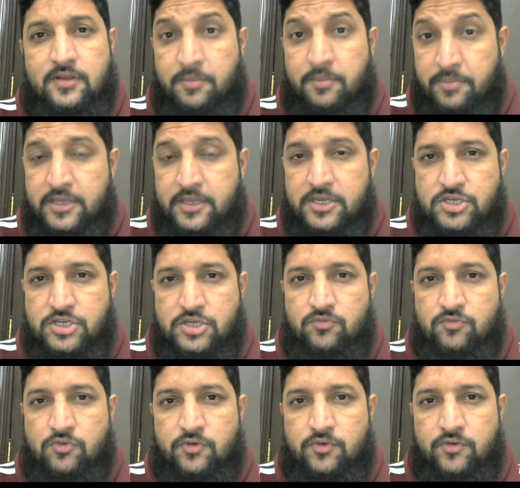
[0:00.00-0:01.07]
application
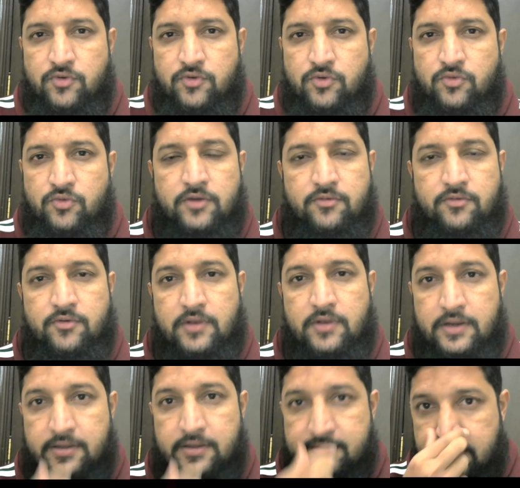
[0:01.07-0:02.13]
overview where
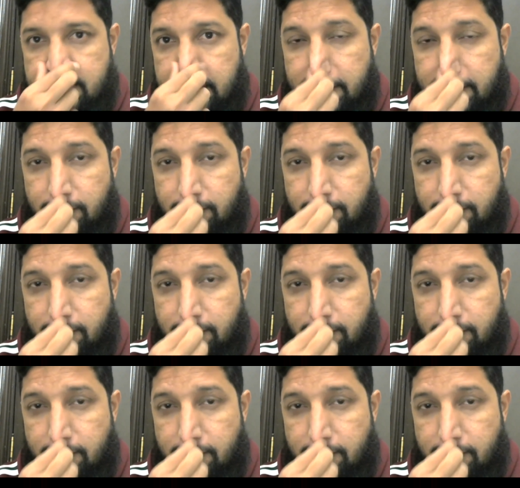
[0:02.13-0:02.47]
we understand